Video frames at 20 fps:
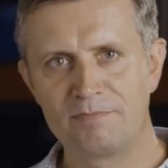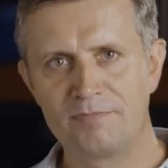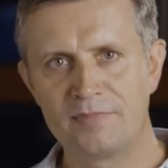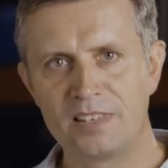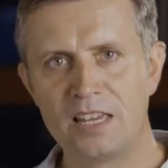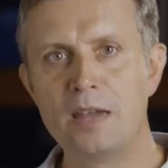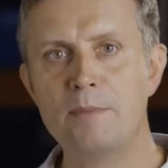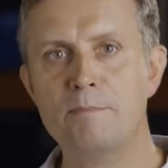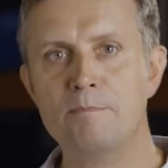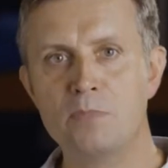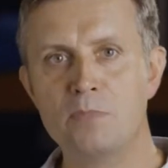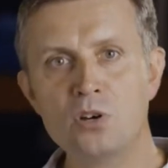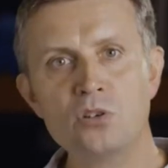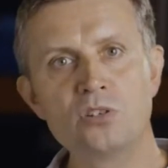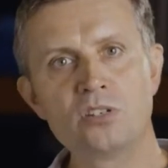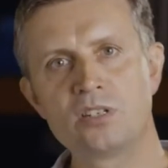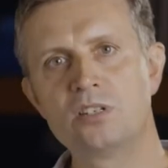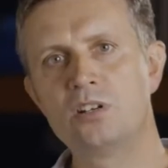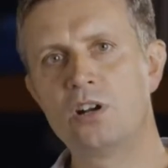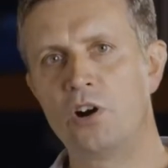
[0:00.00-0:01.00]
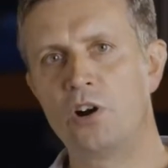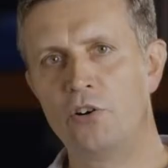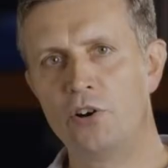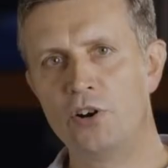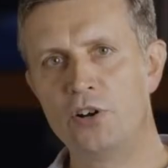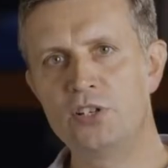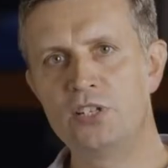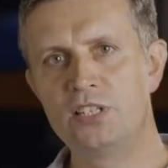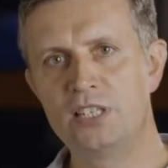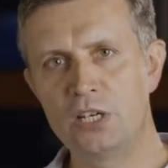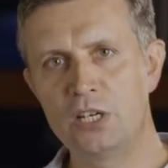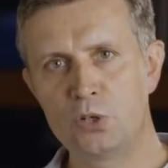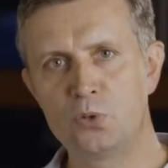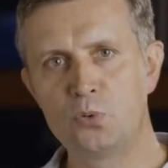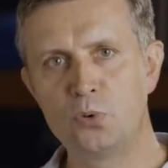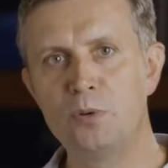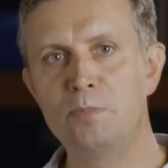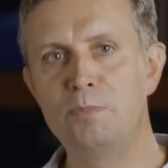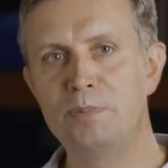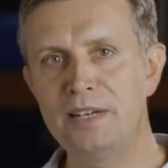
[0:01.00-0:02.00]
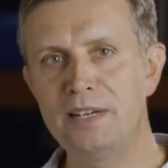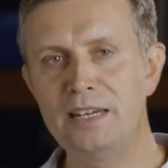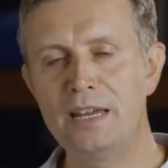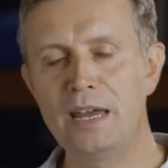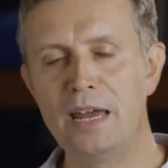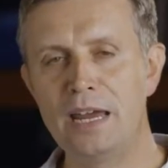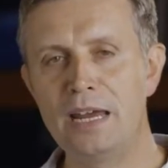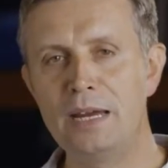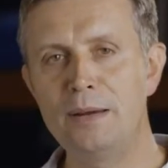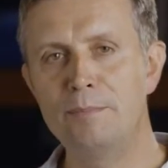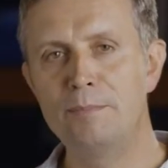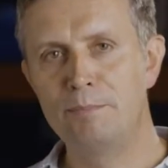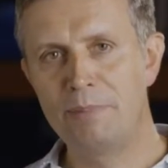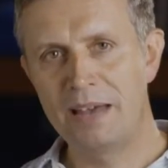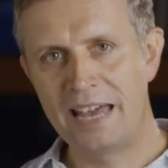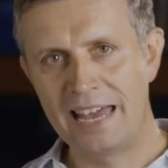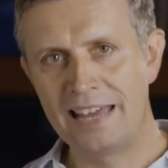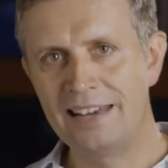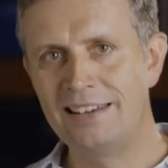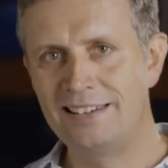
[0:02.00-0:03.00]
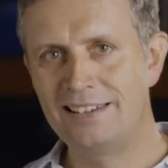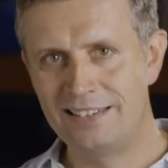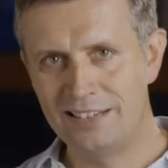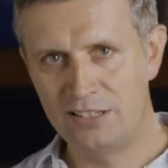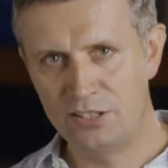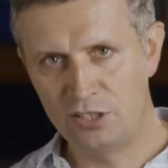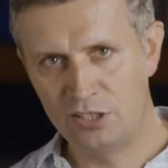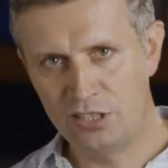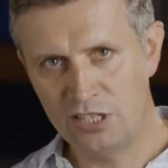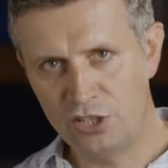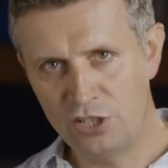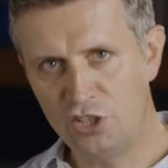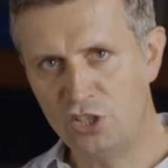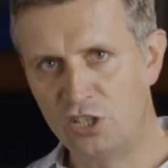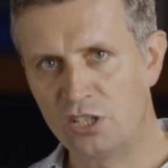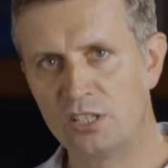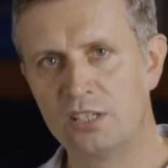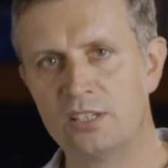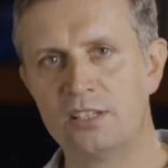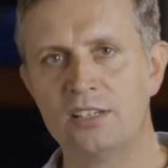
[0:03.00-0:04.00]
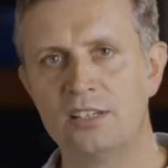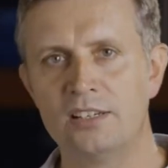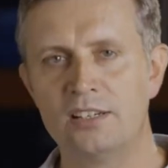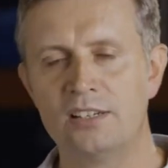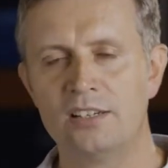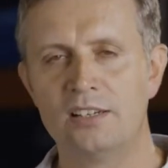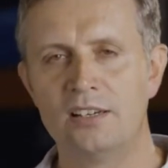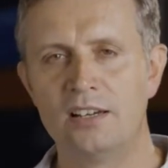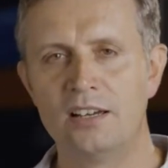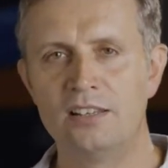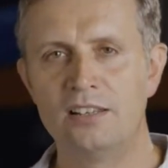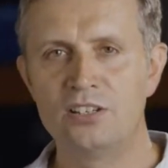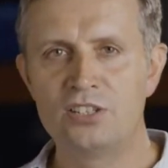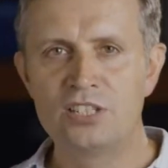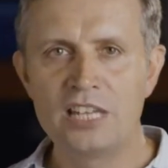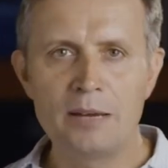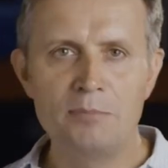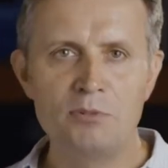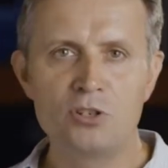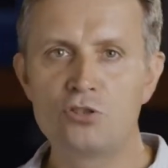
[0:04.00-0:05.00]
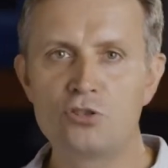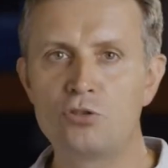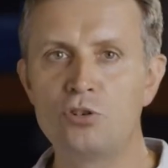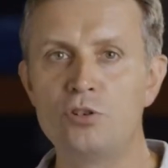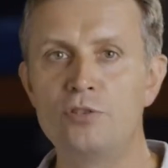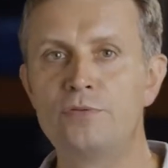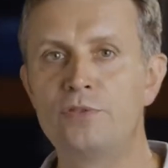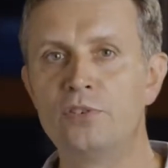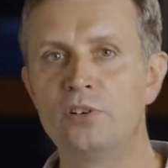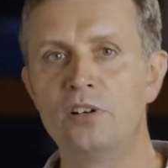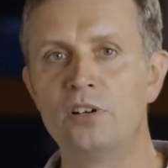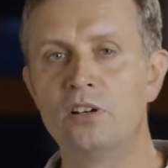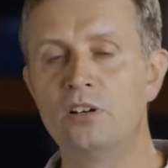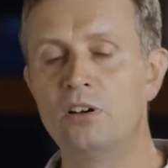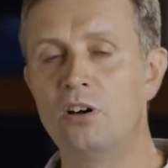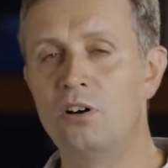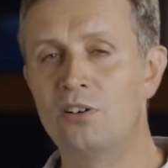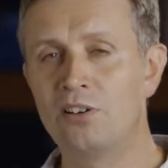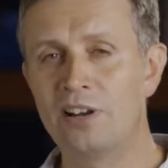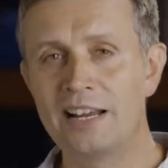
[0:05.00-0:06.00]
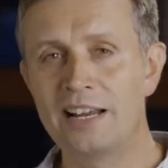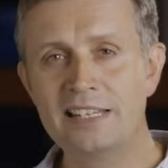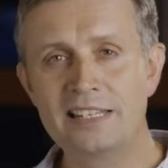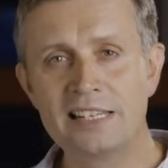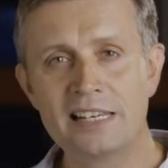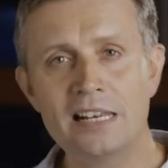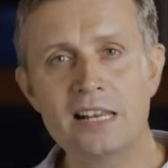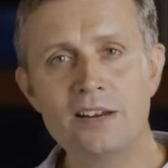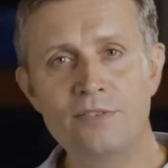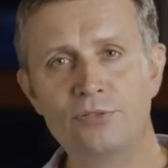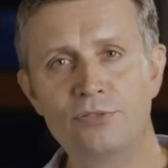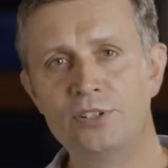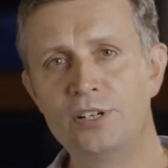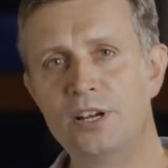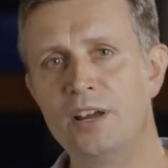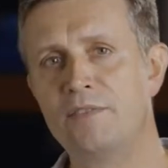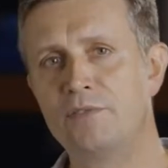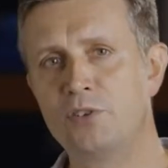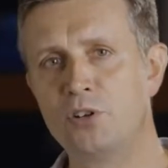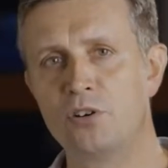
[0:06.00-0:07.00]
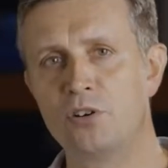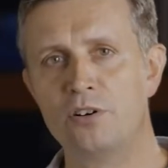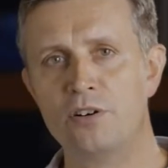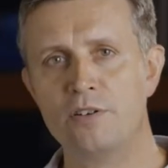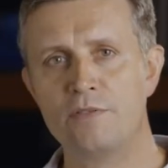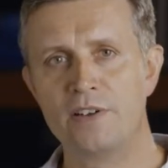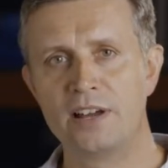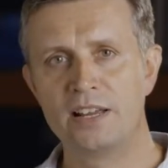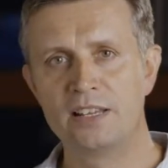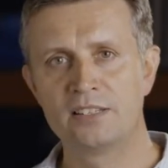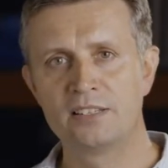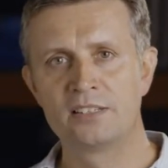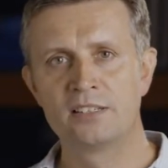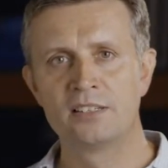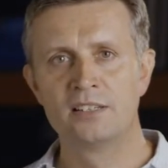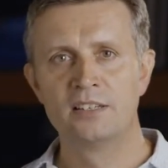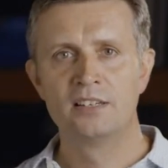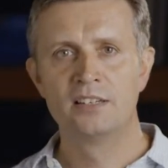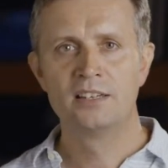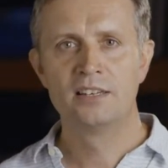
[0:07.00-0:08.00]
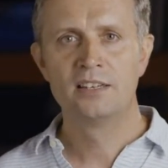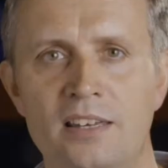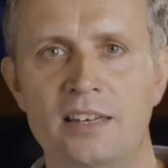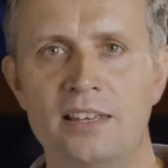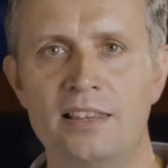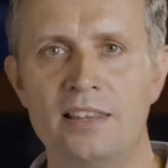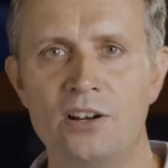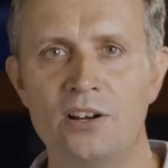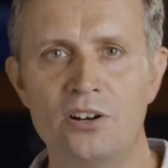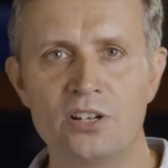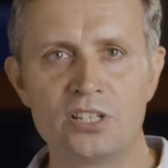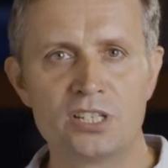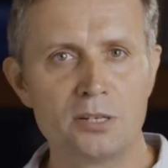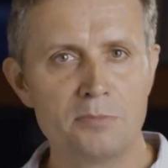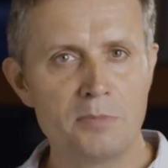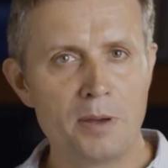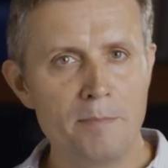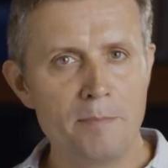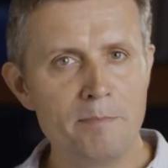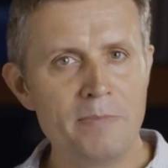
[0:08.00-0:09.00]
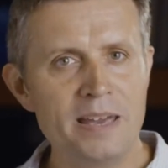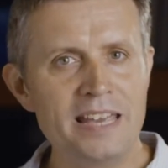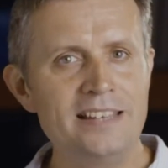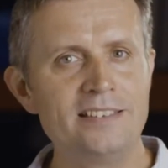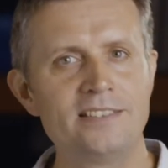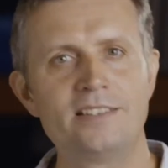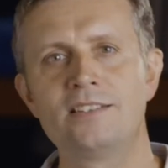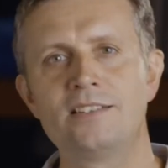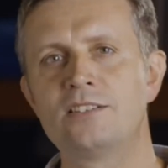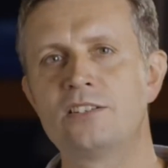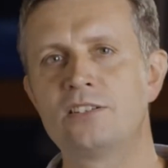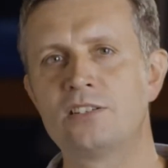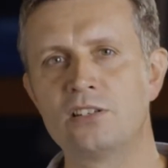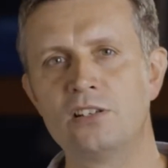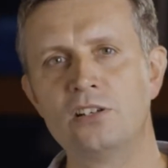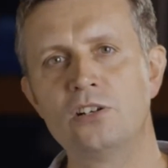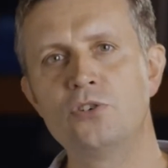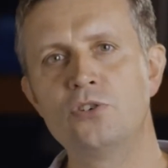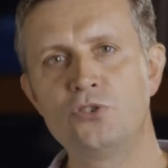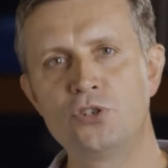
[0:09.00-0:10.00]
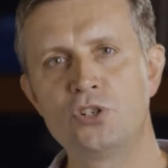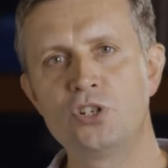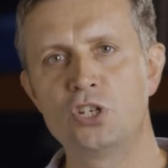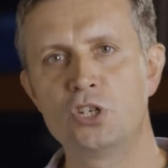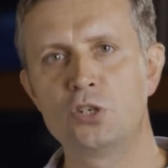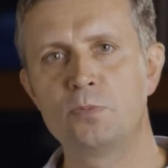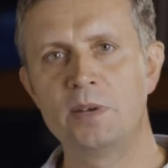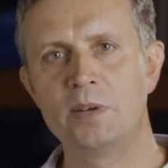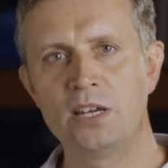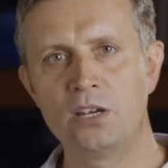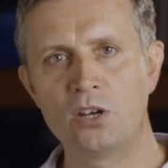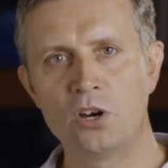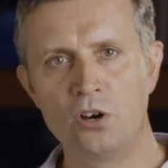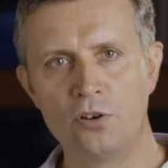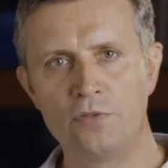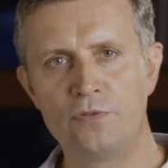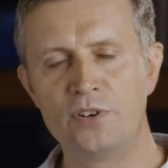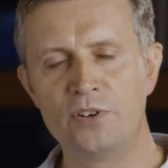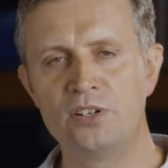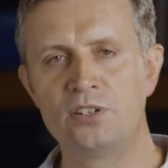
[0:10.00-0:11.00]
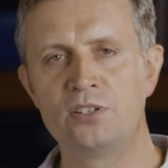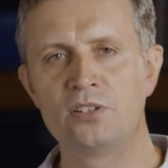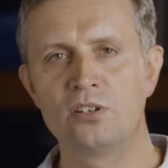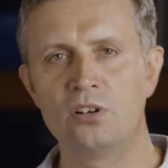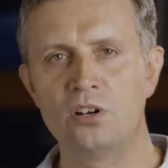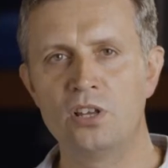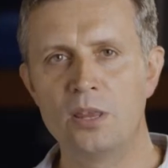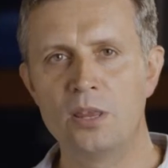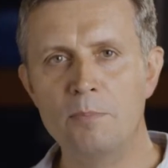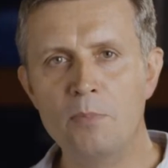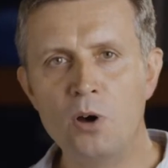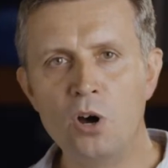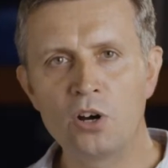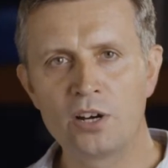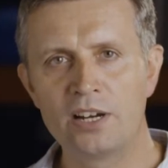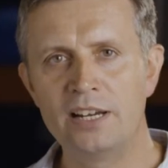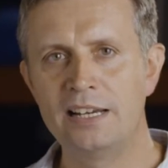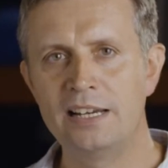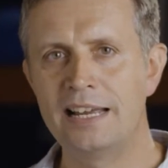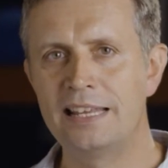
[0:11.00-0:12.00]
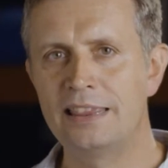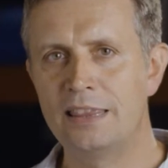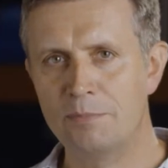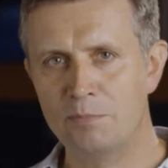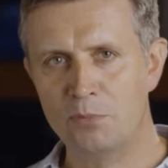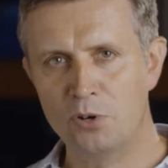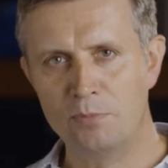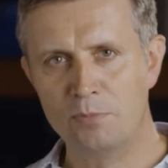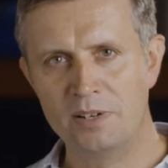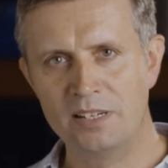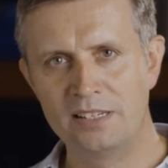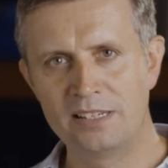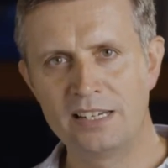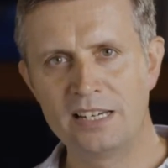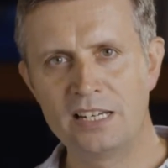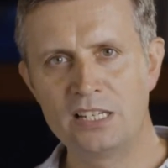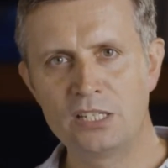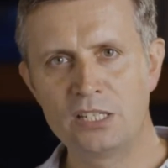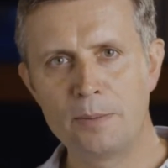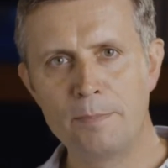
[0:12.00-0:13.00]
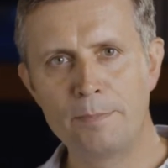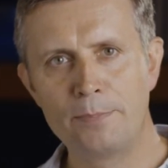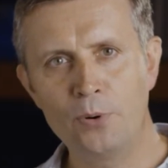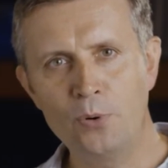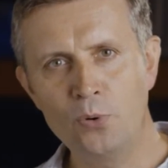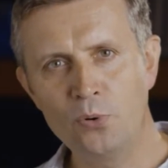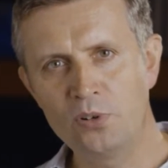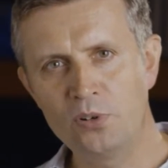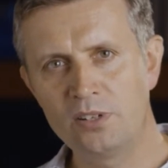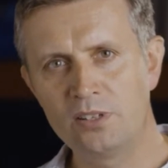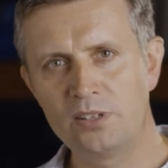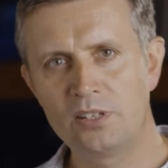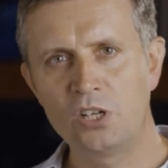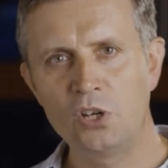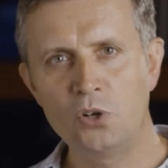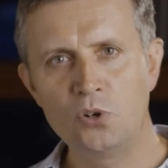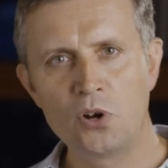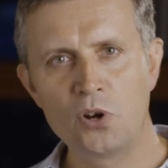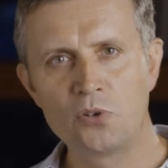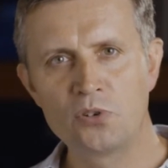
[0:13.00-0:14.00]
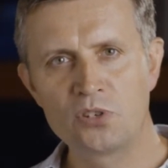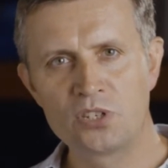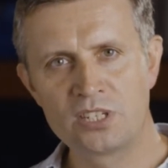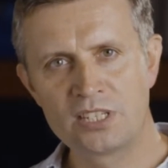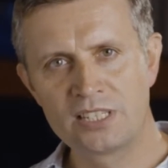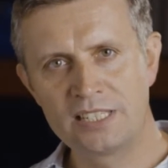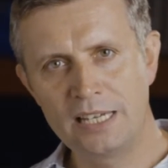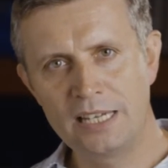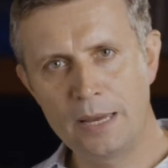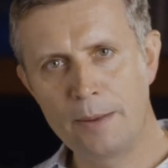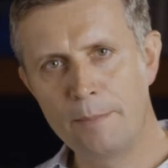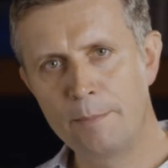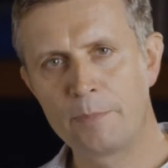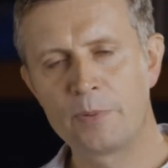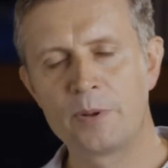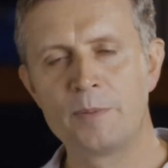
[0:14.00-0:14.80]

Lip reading: In most scenarios, this would be a bad decision. And the same is true for online delivery of your event. There are some amazing solutions being offered on the market at the moment, and it's important that you don't skimp